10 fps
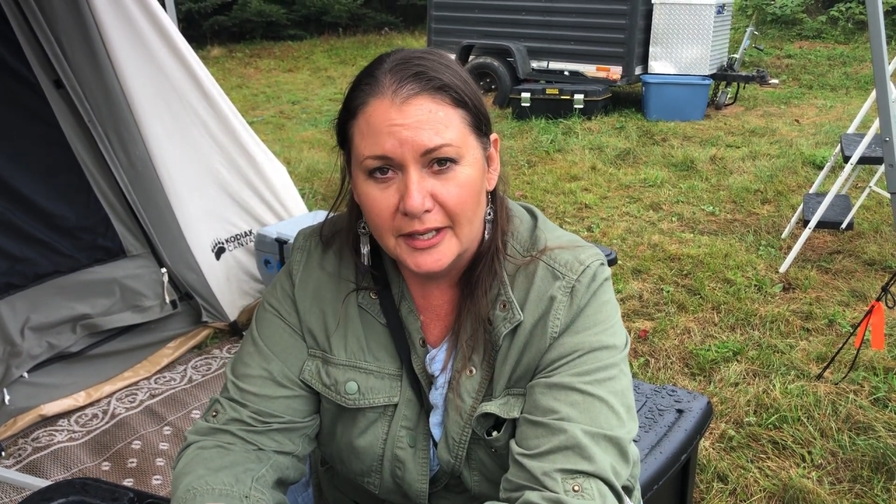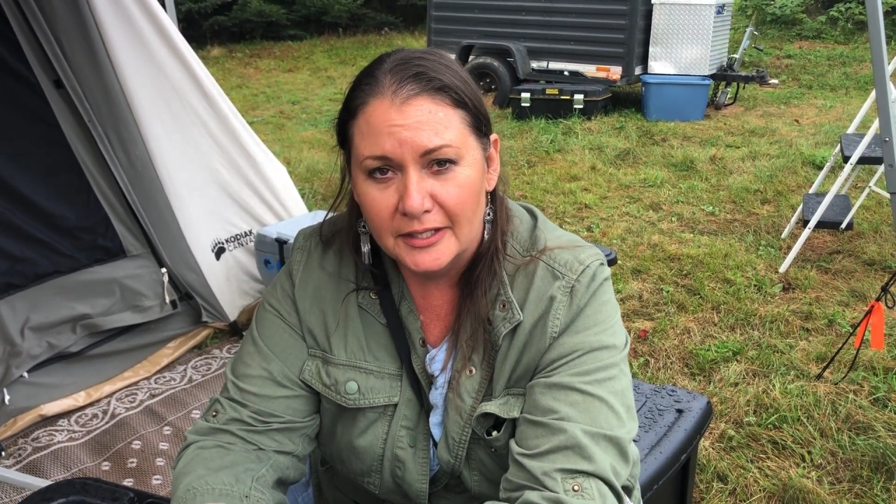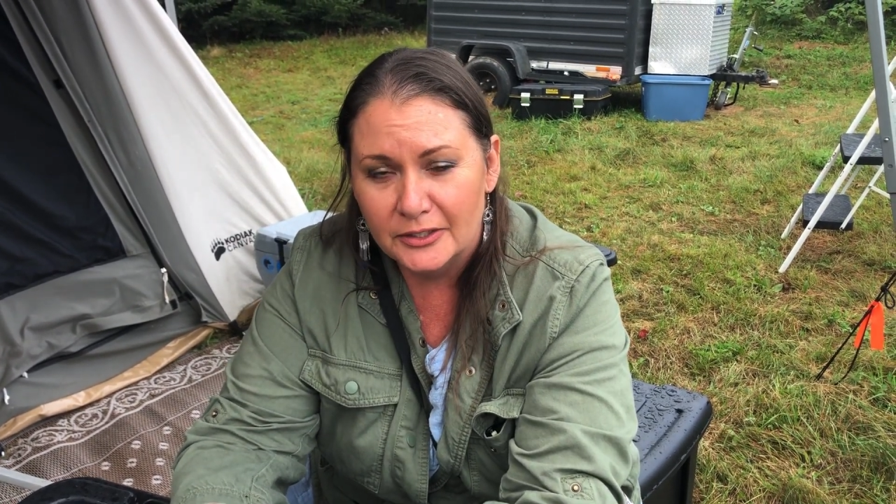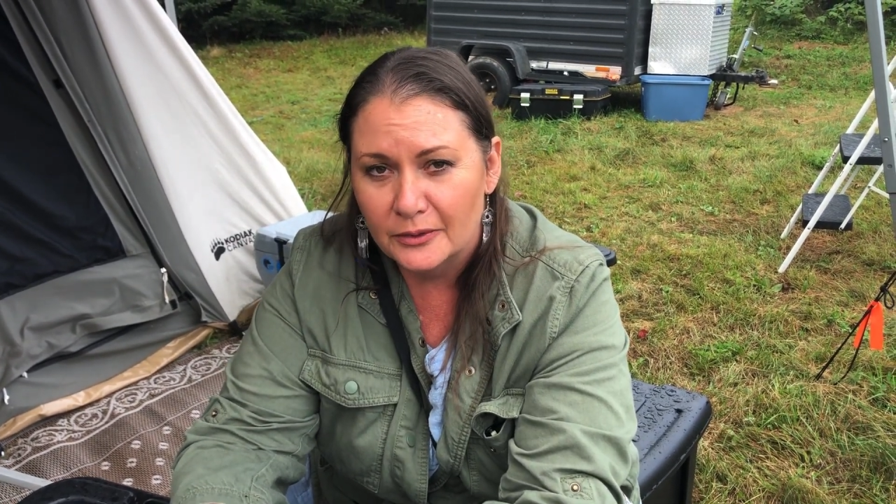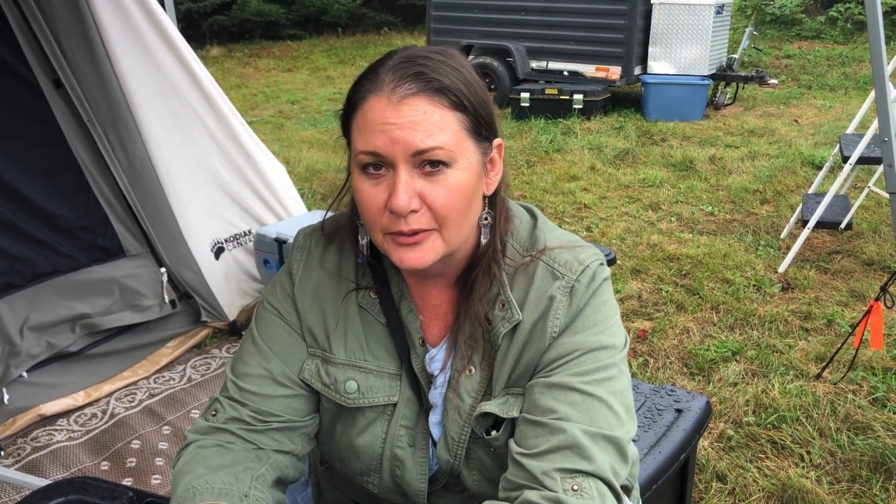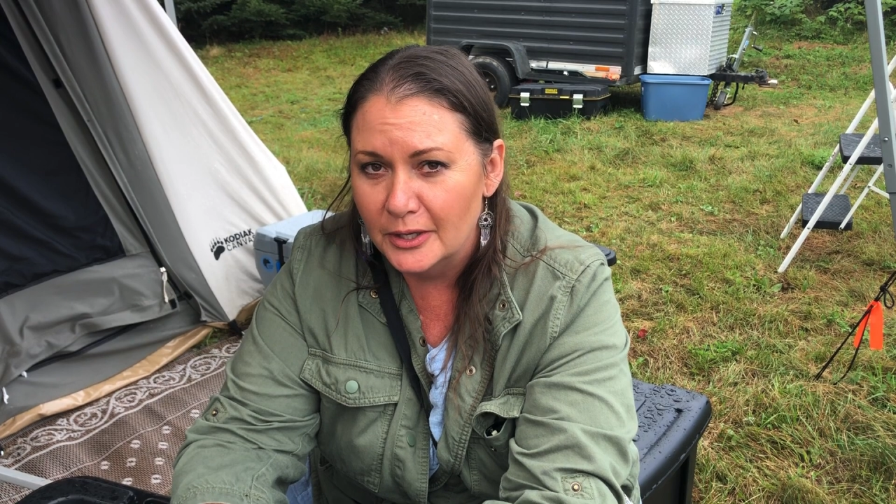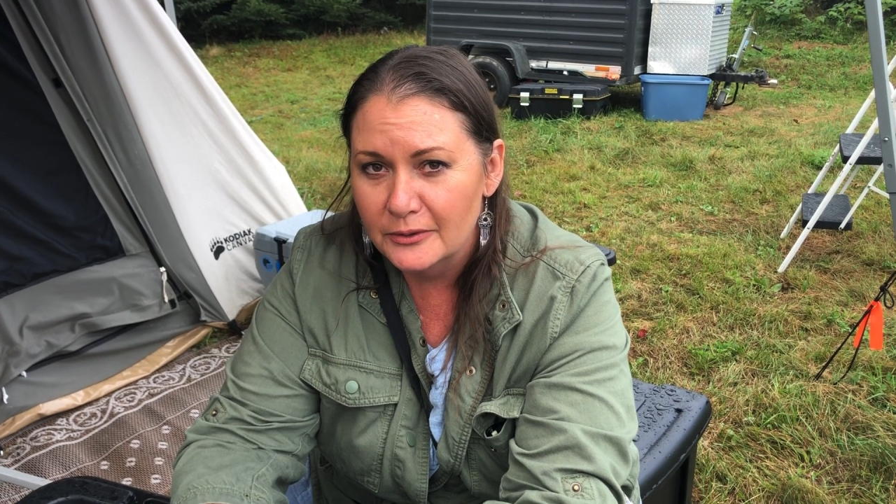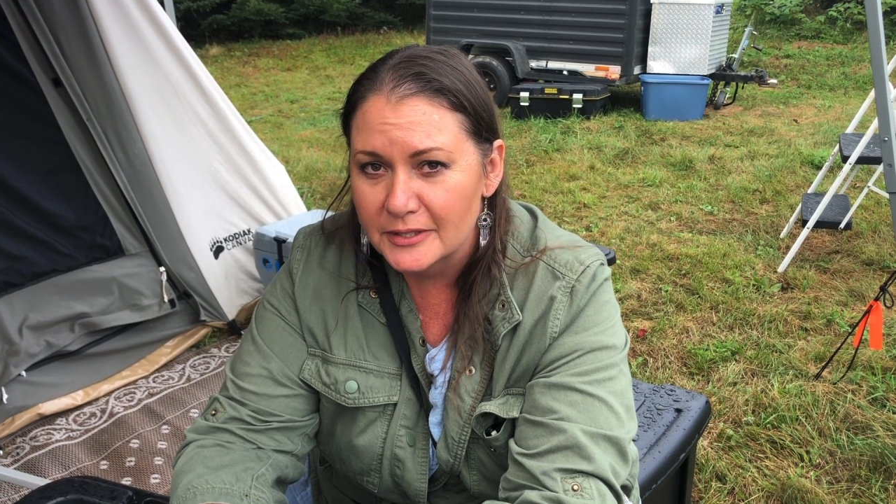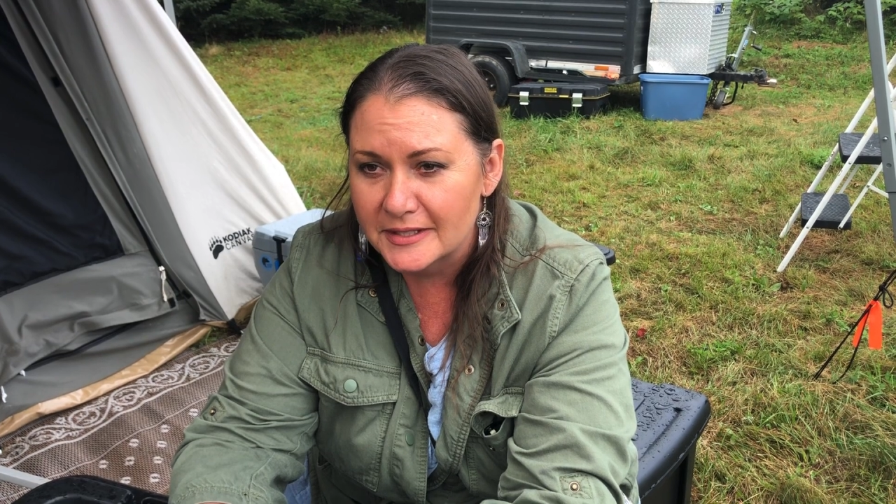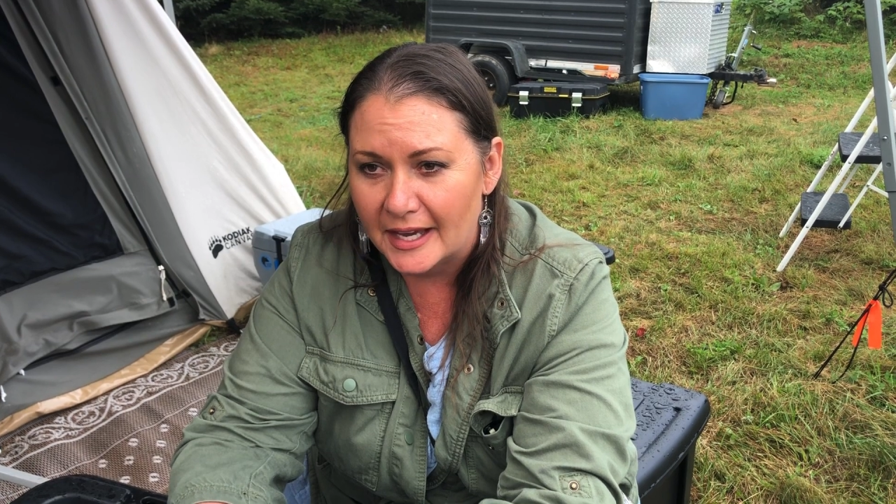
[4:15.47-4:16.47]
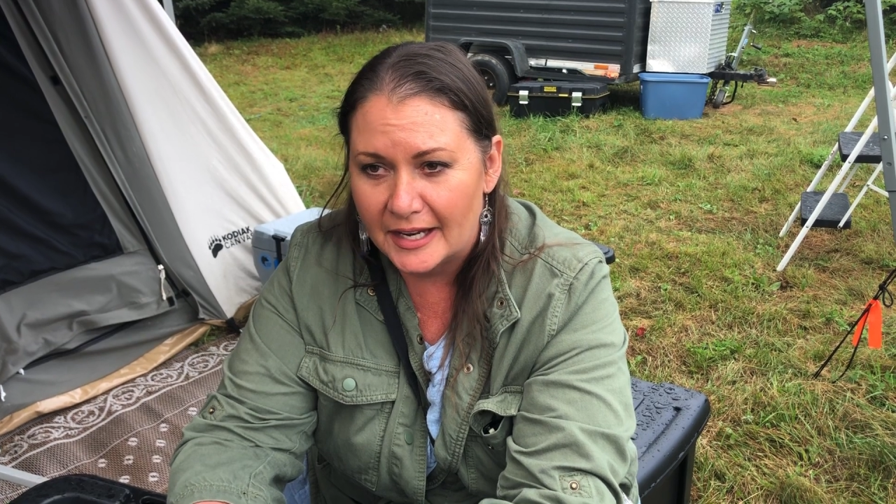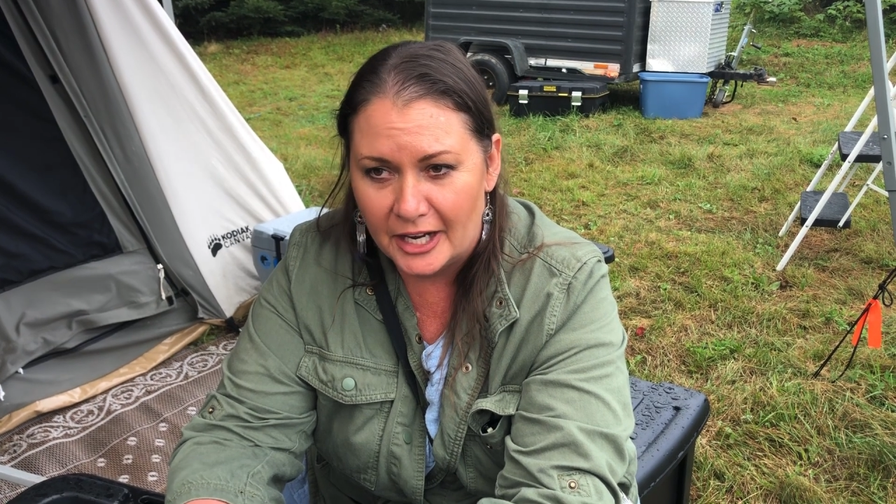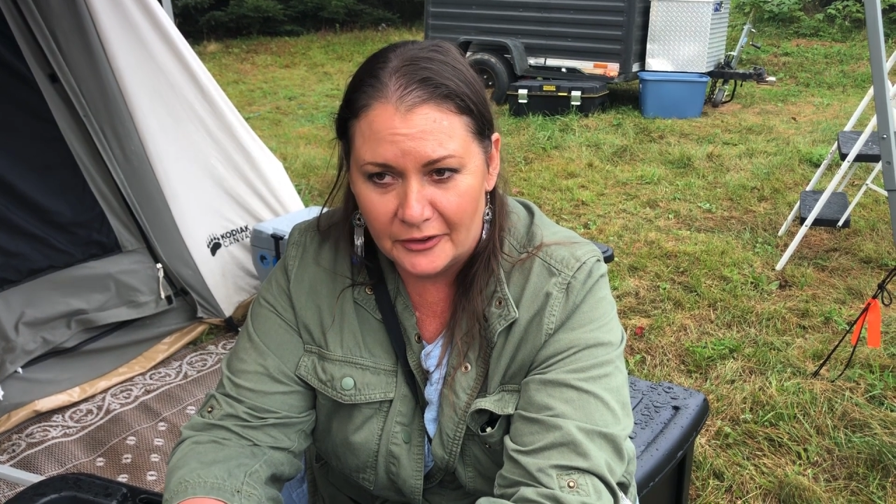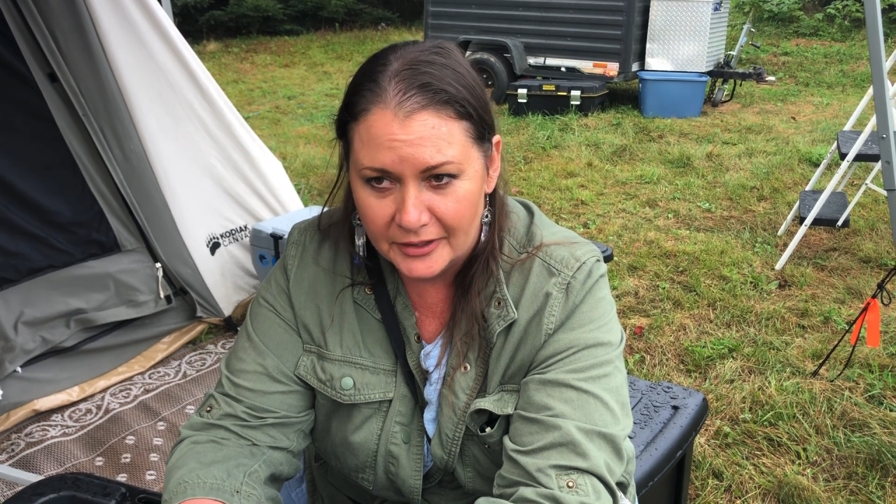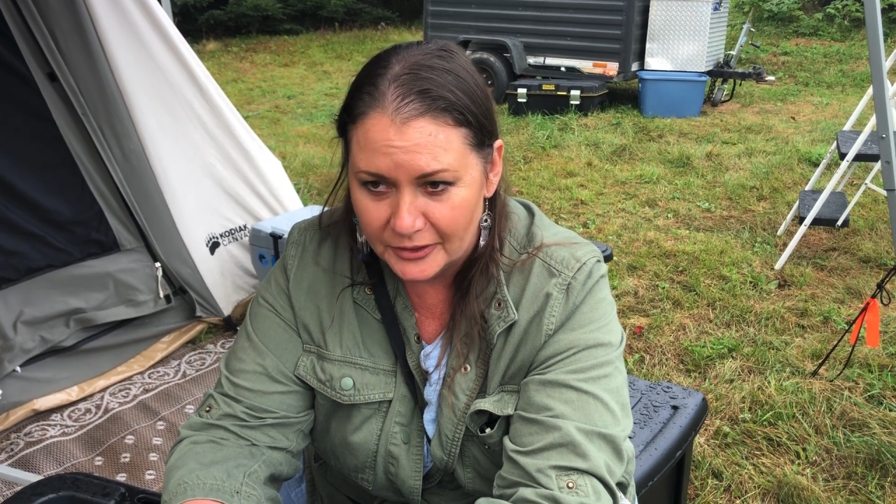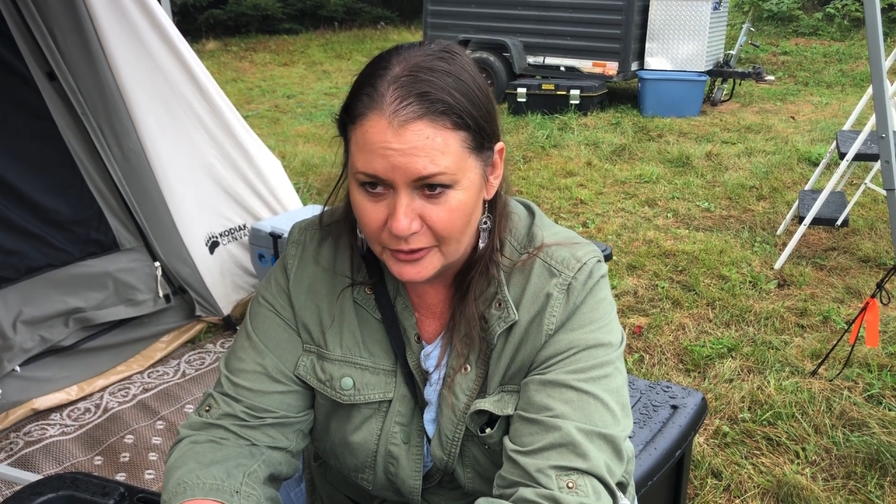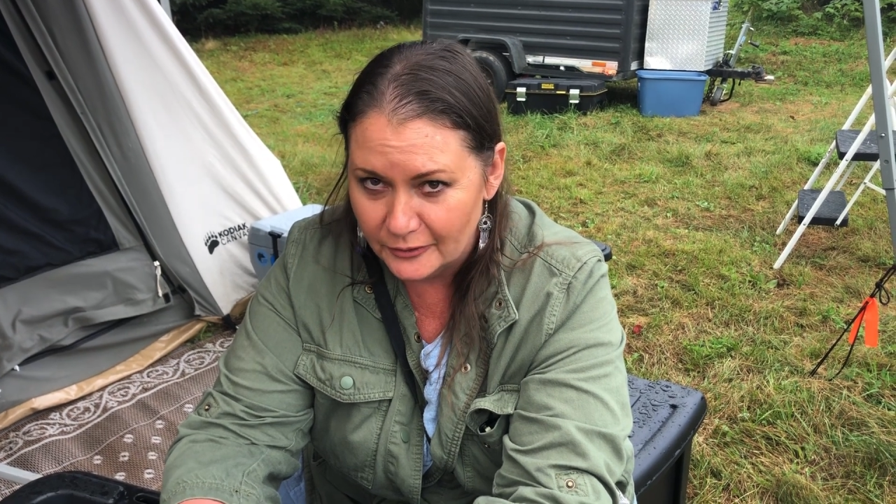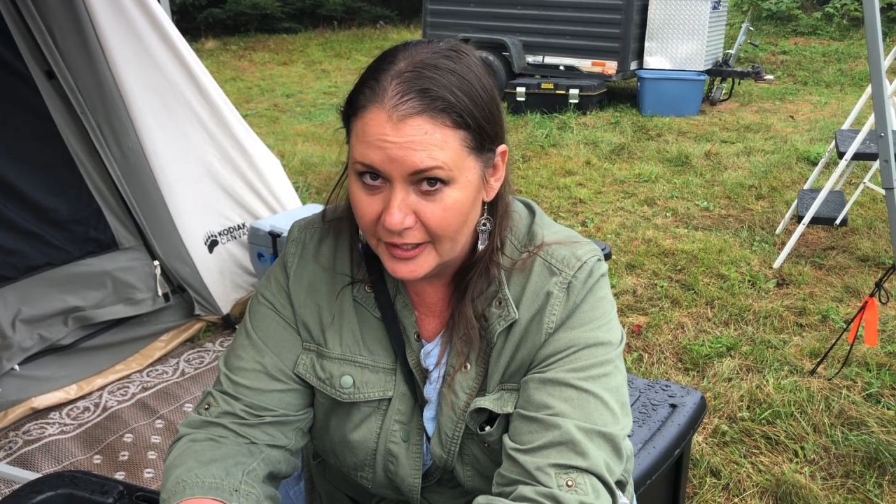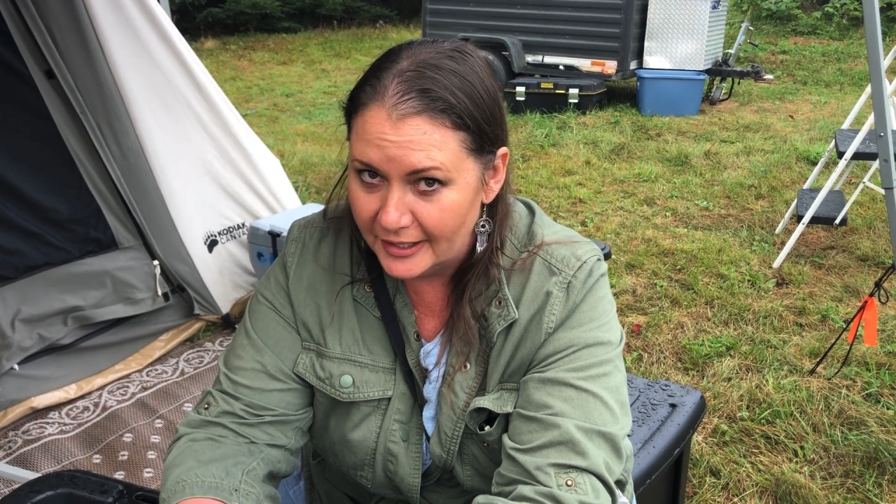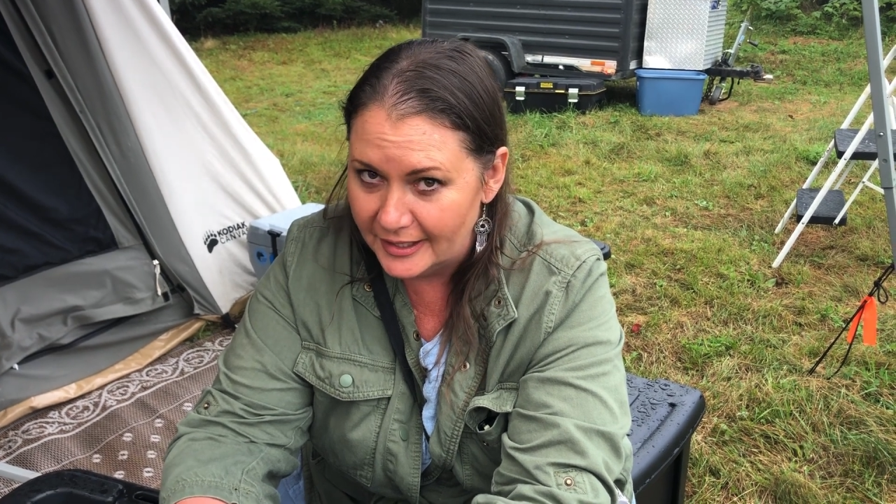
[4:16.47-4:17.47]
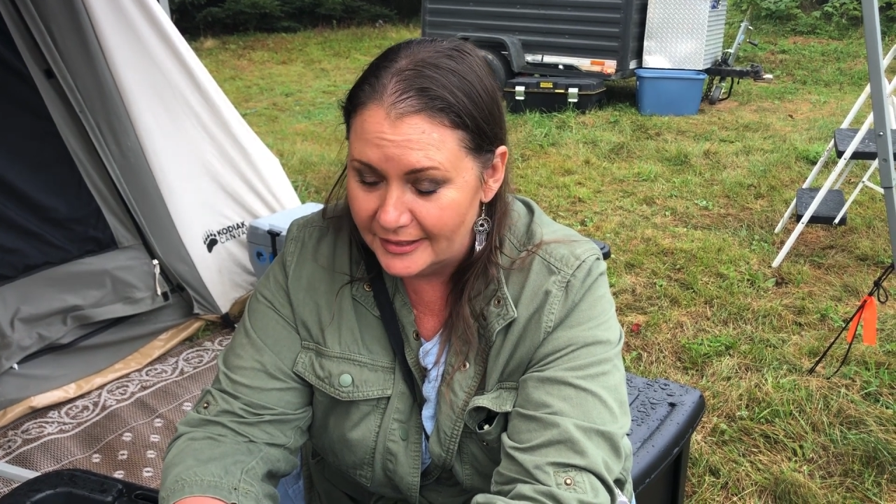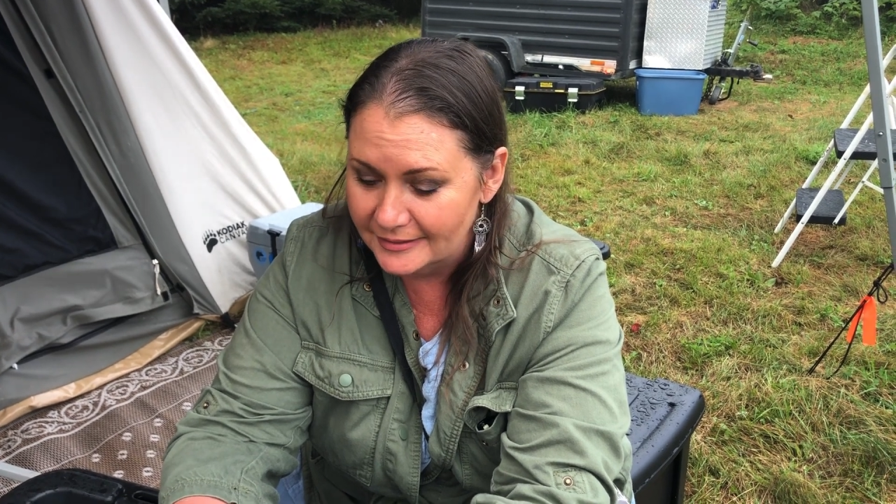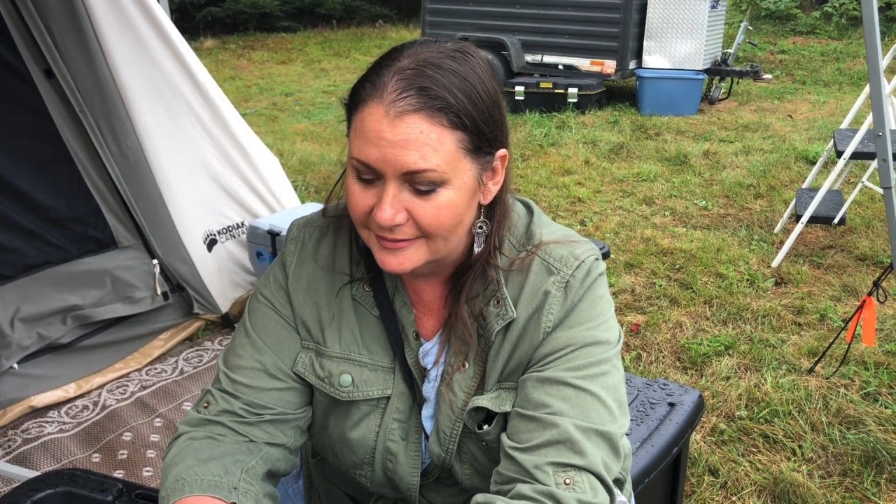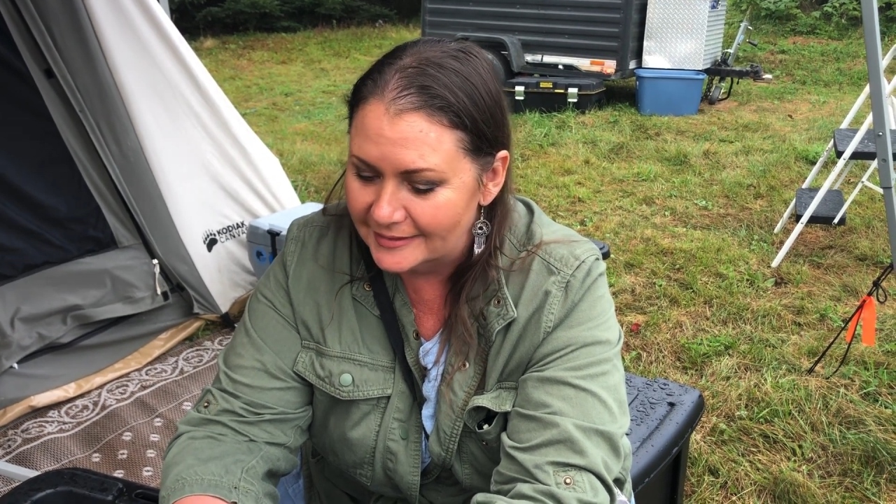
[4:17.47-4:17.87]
and don't notice that hairy little vine,